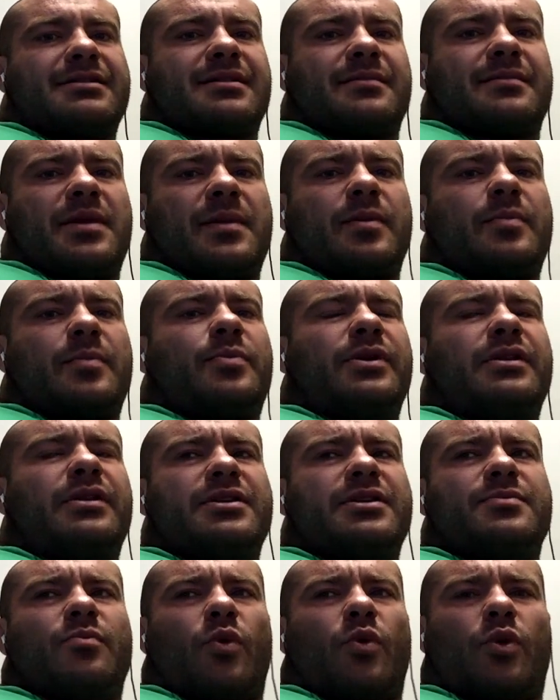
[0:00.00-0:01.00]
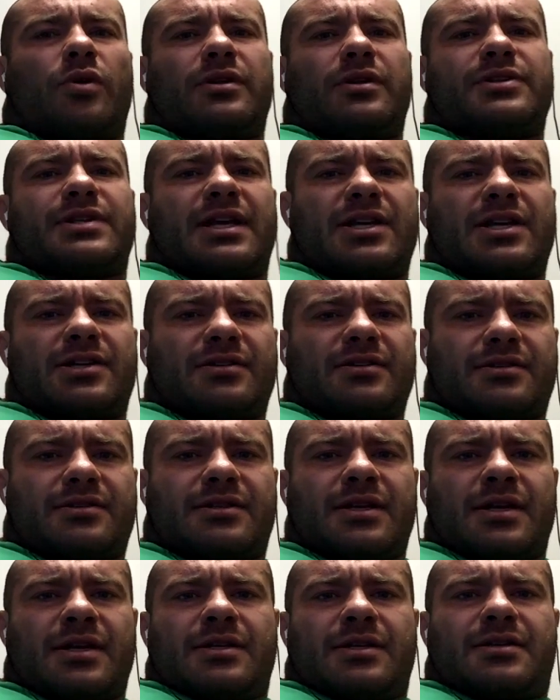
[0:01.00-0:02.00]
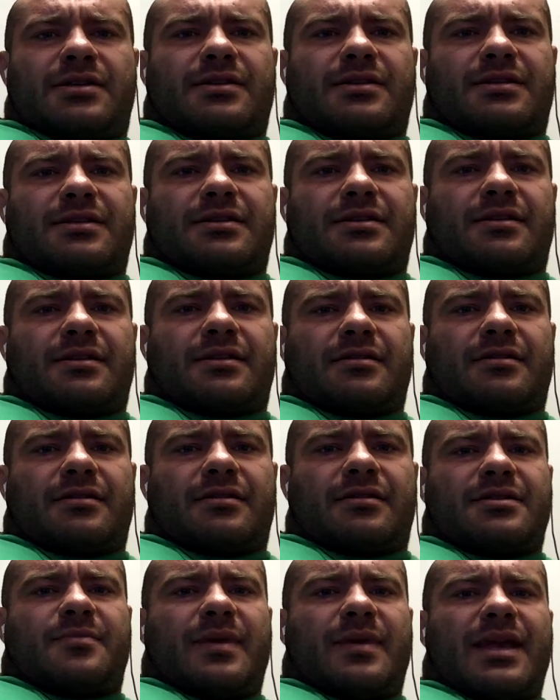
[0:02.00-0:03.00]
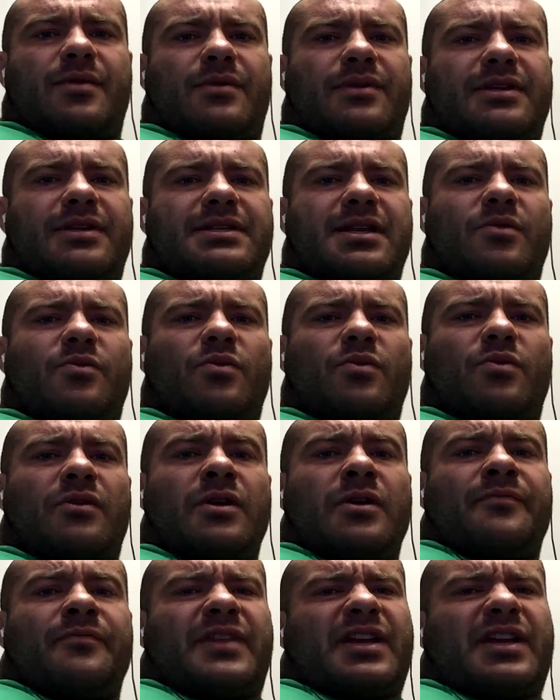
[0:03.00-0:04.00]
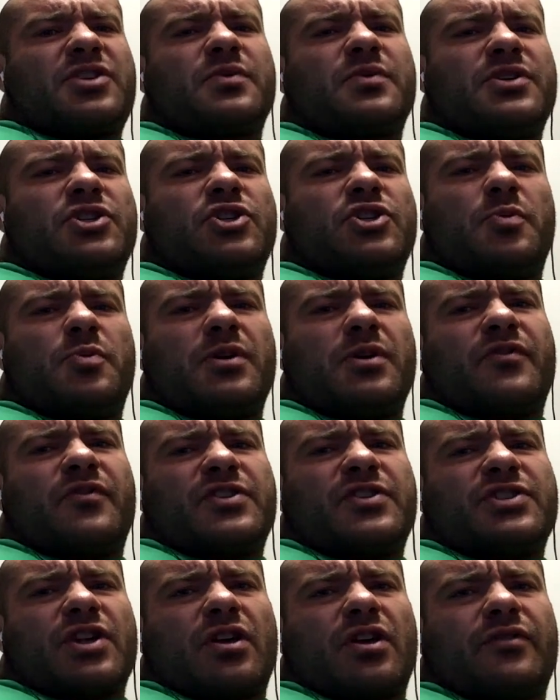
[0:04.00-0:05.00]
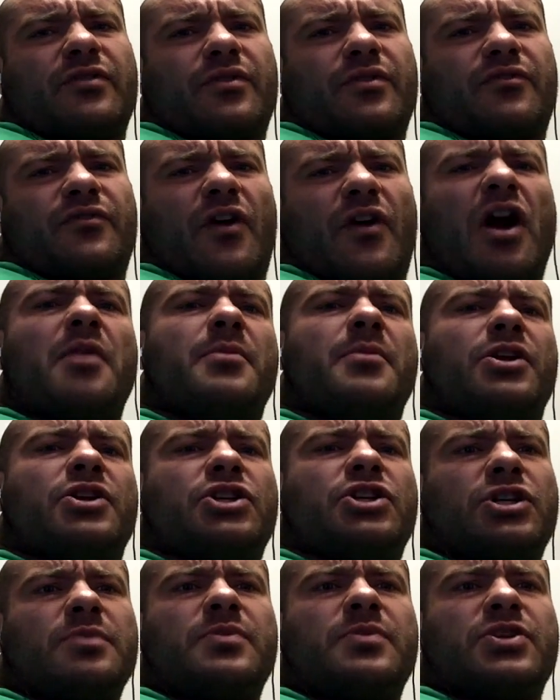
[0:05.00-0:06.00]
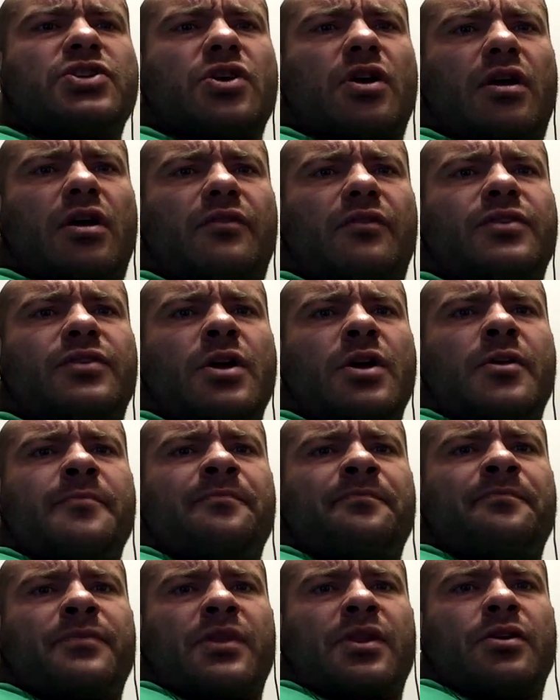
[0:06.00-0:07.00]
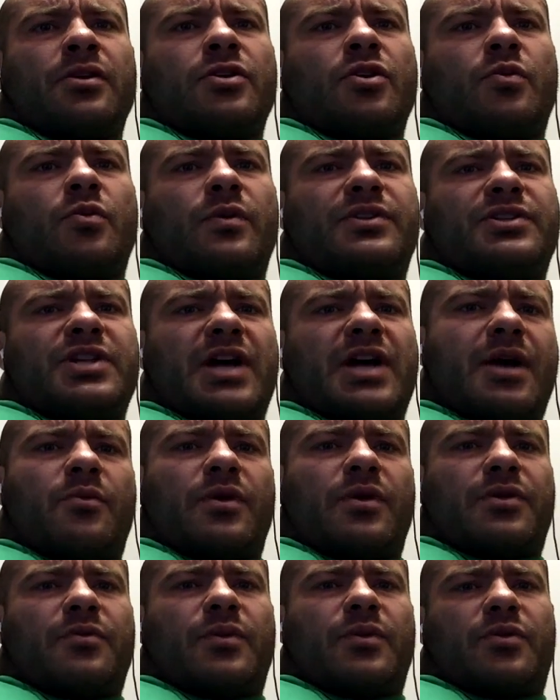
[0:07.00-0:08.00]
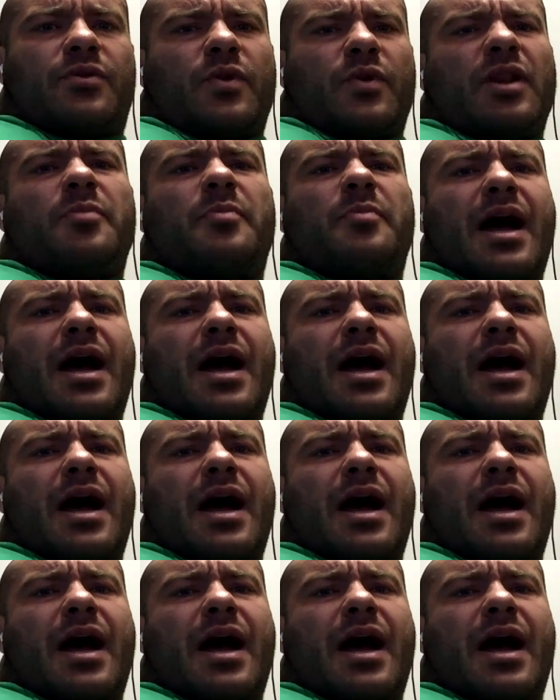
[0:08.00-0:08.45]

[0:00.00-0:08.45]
And then some people bring these moralizations to this debate where they say, well, that's really stupid if we solve it with pharma. It should be solved with